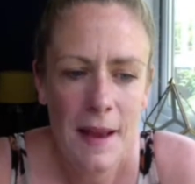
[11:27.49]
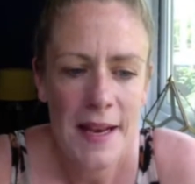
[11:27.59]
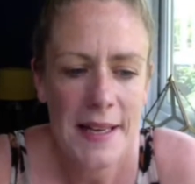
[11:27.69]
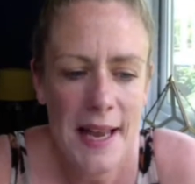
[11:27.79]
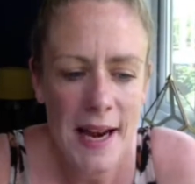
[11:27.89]

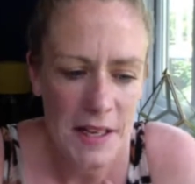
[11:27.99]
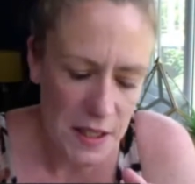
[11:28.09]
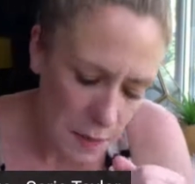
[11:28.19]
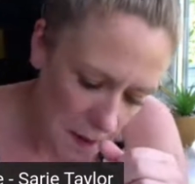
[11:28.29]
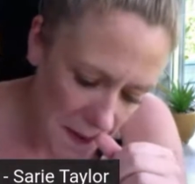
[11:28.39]
And again, I
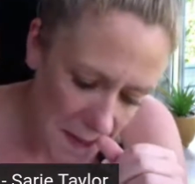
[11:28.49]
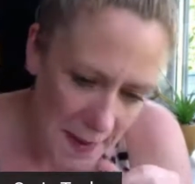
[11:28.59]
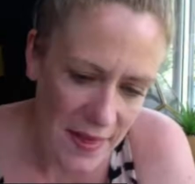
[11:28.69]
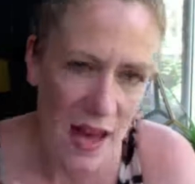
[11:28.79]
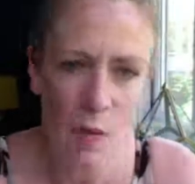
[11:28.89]
just wanted the
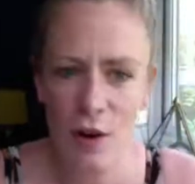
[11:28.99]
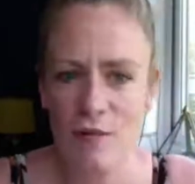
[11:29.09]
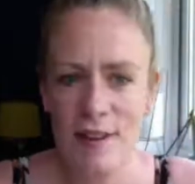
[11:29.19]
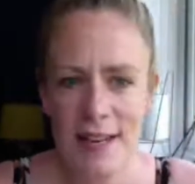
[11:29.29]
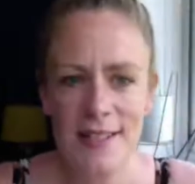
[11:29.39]
bit that I want
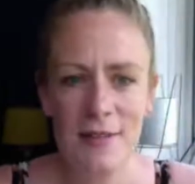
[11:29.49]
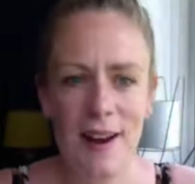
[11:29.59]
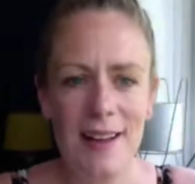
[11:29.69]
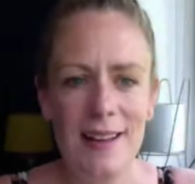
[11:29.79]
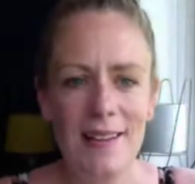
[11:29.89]
to
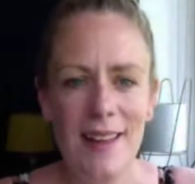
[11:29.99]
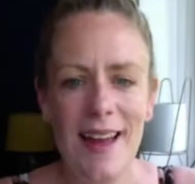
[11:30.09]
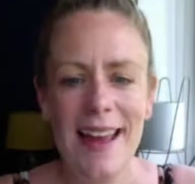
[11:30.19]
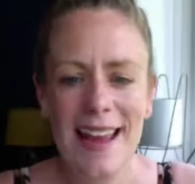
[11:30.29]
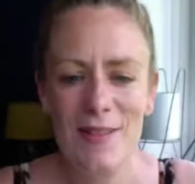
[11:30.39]
reiterate
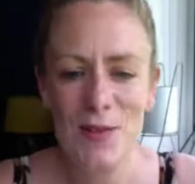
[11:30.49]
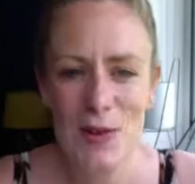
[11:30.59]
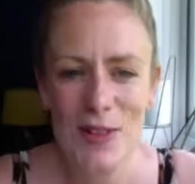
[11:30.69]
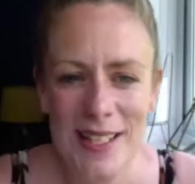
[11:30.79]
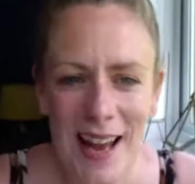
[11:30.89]
that I hear
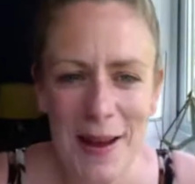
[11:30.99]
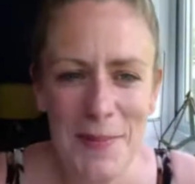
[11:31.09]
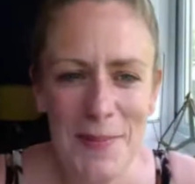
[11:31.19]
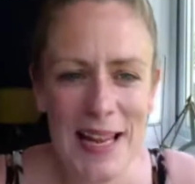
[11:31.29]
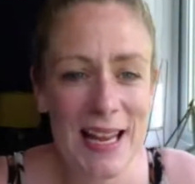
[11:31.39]
all the
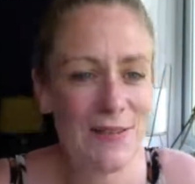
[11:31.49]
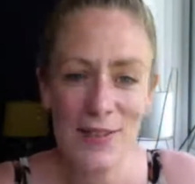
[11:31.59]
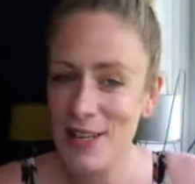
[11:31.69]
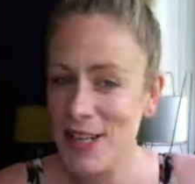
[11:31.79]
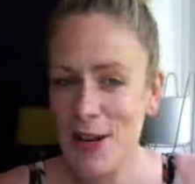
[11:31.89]
time,
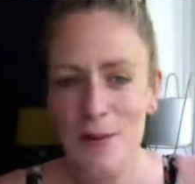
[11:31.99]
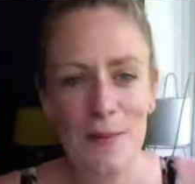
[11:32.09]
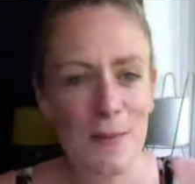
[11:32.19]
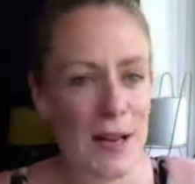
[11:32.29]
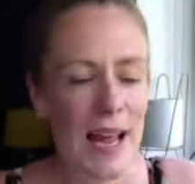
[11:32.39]
even, you
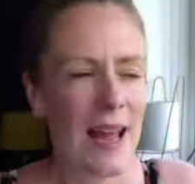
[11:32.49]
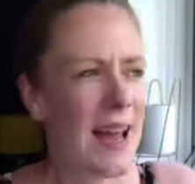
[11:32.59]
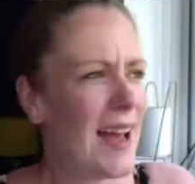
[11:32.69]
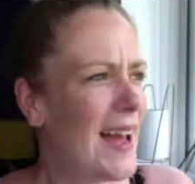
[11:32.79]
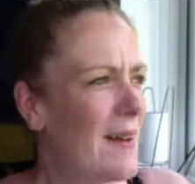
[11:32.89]
know,
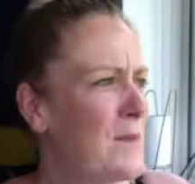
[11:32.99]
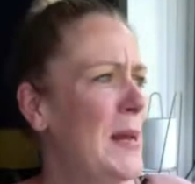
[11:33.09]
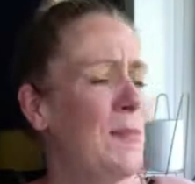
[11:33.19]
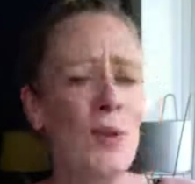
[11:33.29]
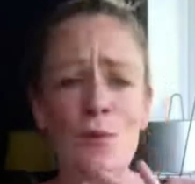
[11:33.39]

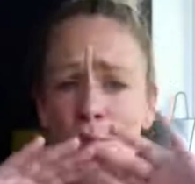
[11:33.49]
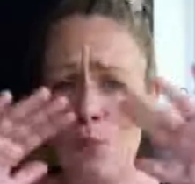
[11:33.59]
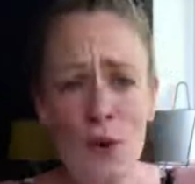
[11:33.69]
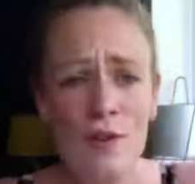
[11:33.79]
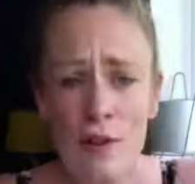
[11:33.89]
people that
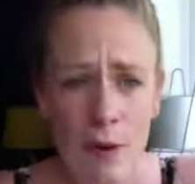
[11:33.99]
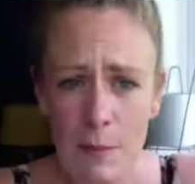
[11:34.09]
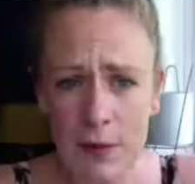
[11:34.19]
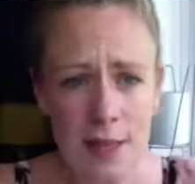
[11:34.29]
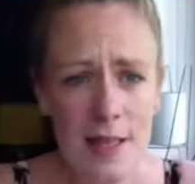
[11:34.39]
run
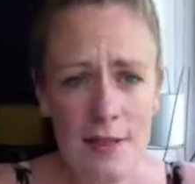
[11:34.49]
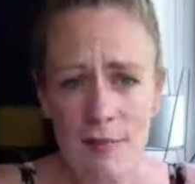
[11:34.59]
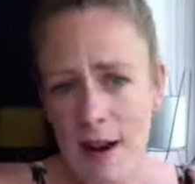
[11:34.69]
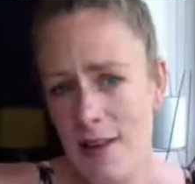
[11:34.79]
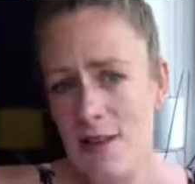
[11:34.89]
companies
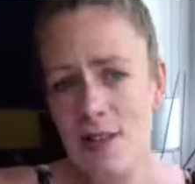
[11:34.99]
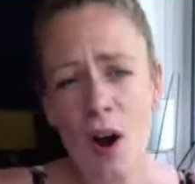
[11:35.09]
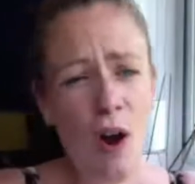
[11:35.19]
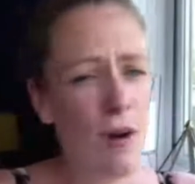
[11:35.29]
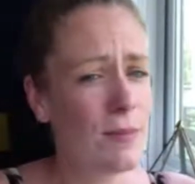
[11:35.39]
right at the
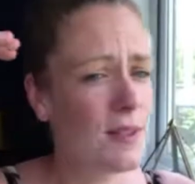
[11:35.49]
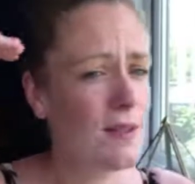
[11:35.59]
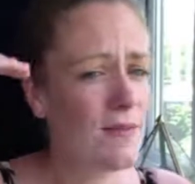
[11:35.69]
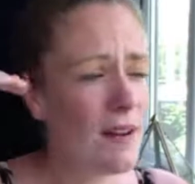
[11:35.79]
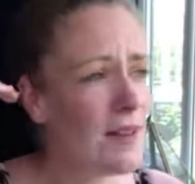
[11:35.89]
top to
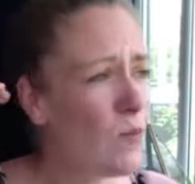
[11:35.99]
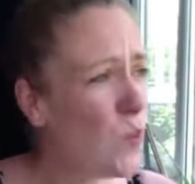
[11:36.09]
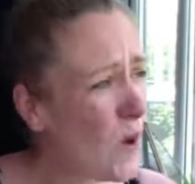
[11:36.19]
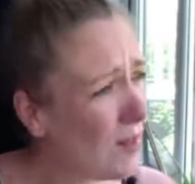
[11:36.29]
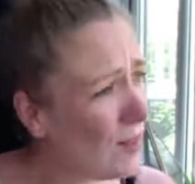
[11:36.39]
the very
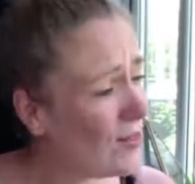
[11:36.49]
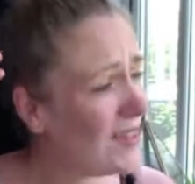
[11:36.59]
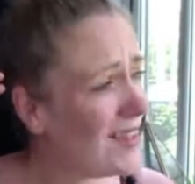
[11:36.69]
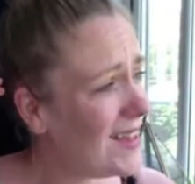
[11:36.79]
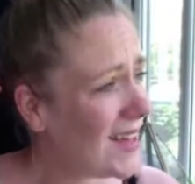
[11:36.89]

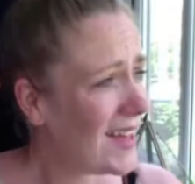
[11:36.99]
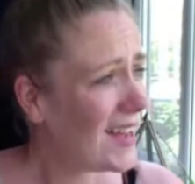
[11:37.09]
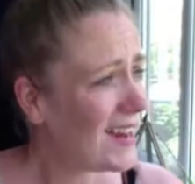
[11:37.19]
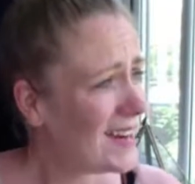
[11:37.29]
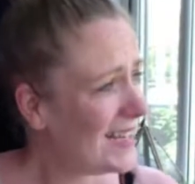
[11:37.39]
wealthy,
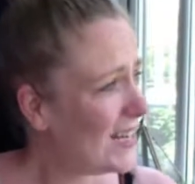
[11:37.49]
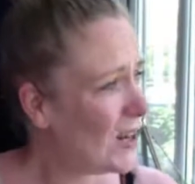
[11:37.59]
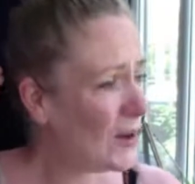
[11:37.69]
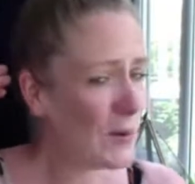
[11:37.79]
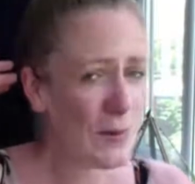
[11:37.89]
you
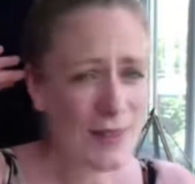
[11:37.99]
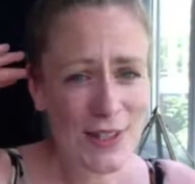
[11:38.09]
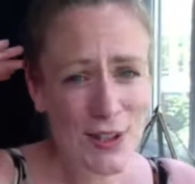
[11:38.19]
know,